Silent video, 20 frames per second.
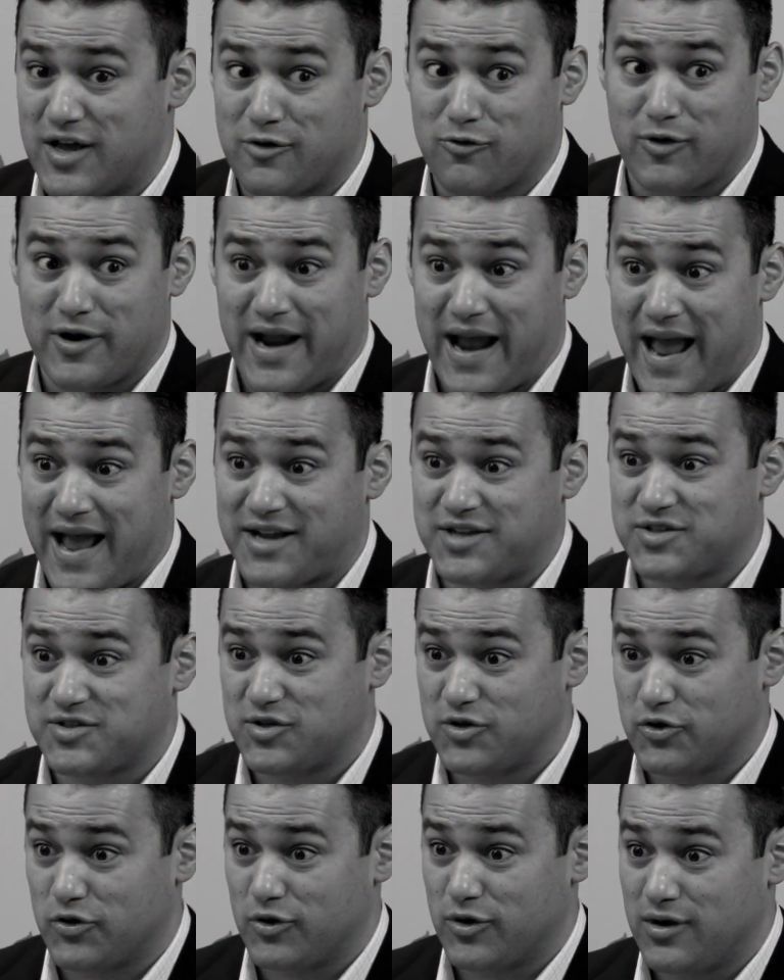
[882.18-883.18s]
and reacts
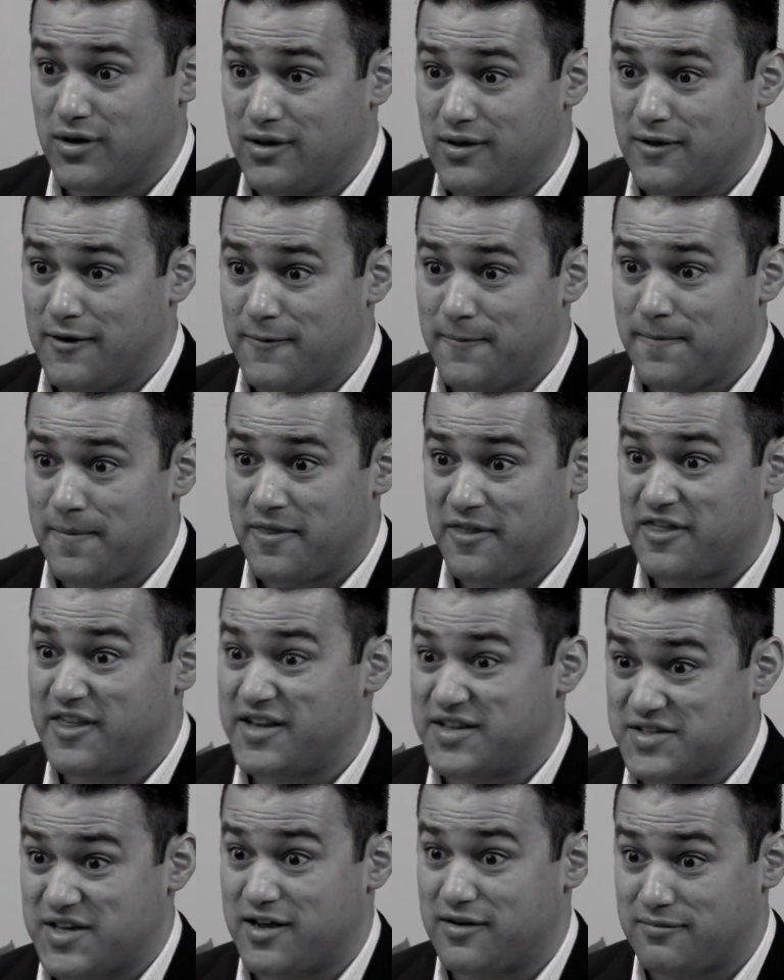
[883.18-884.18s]
to
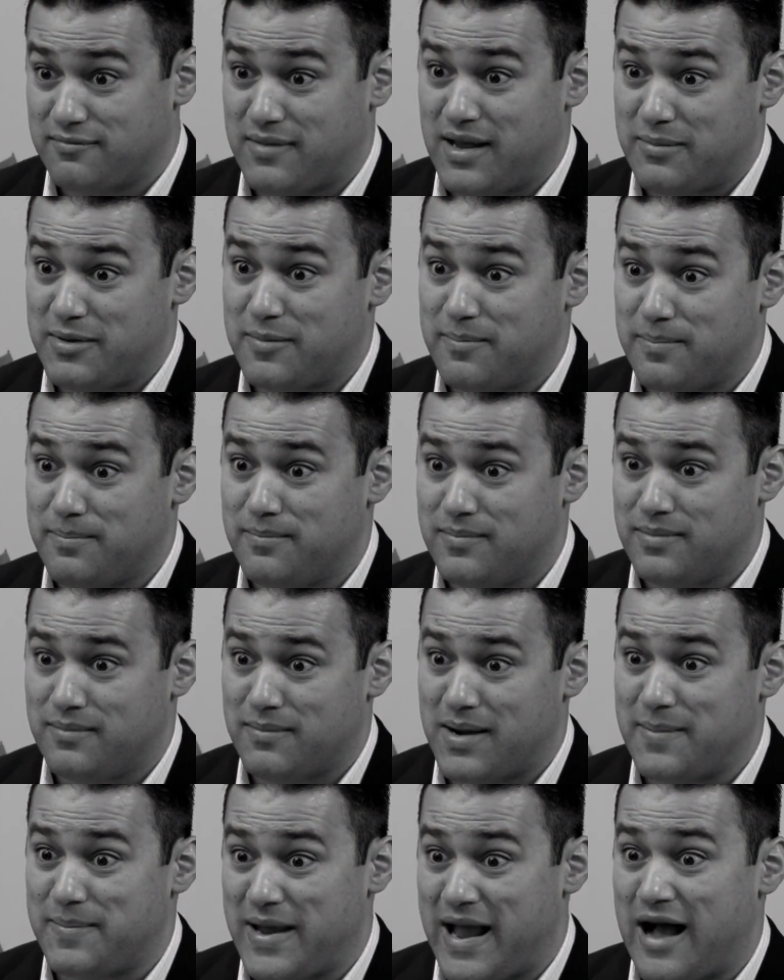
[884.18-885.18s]
things that maybe
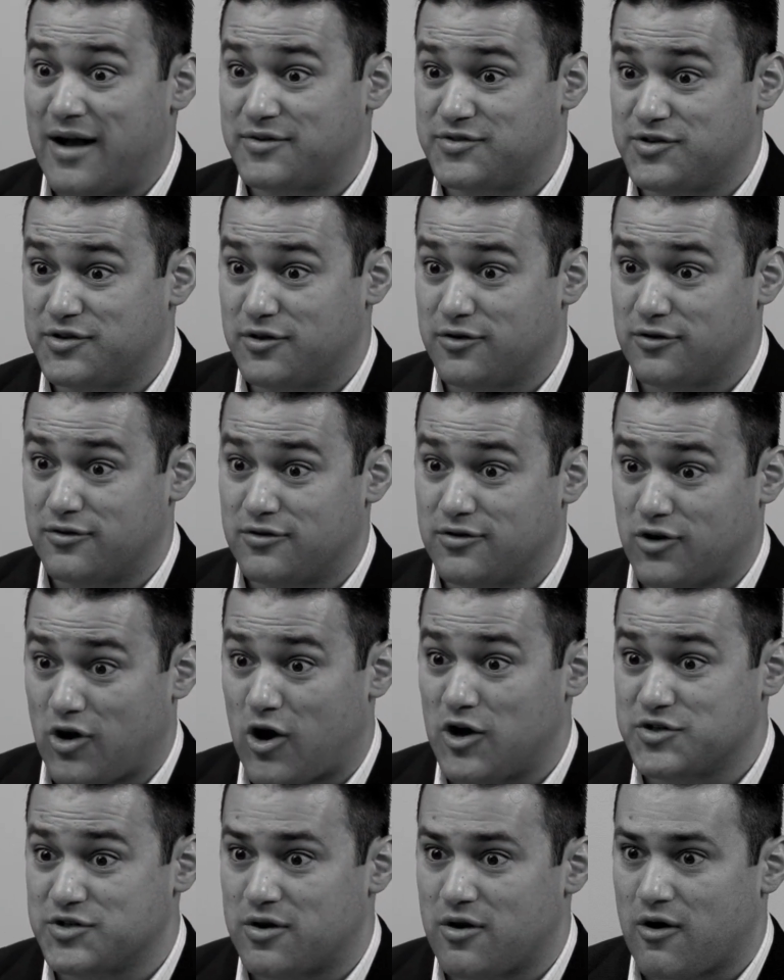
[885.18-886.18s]
might be out to cause